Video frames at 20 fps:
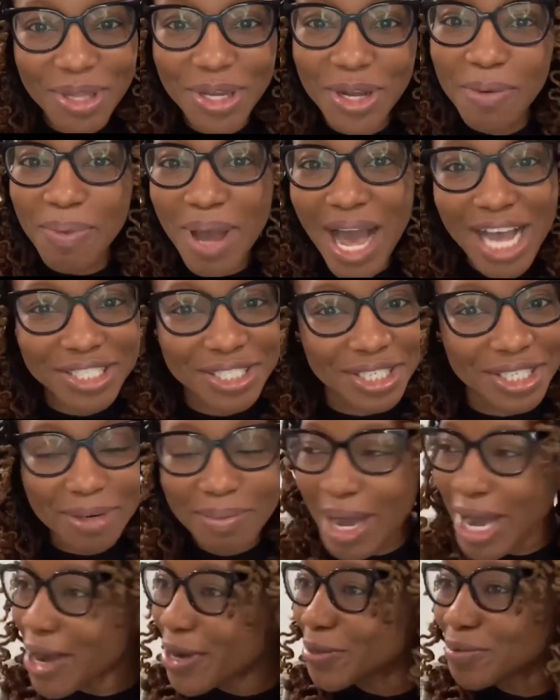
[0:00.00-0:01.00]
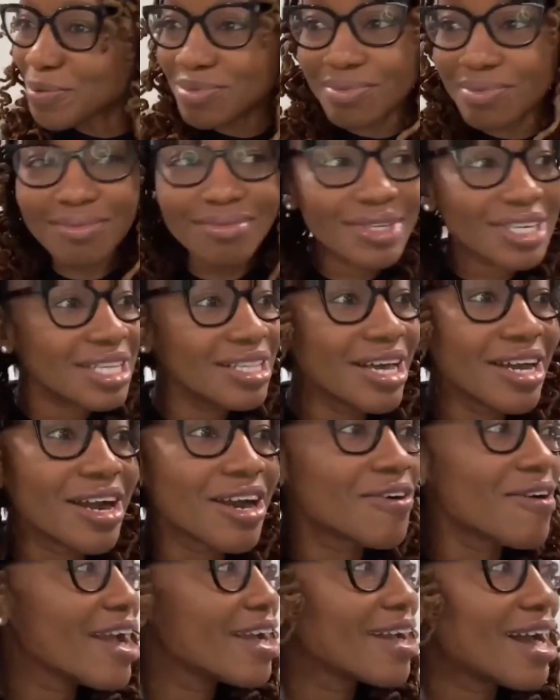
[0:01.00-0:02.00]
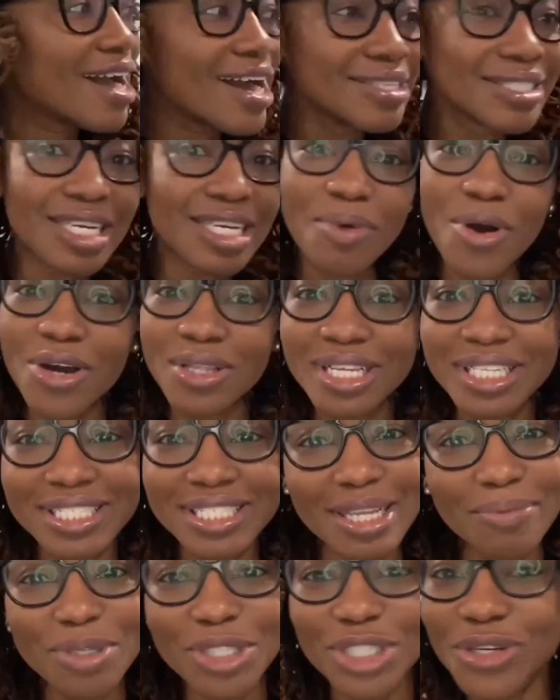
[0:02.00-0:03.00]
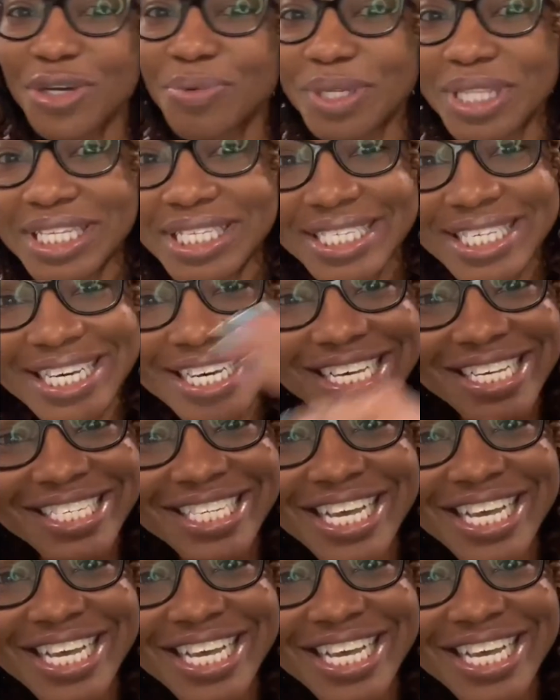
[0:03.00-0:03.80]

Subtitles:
passionate about, like, all right, guys, come on, let me show you what this is. You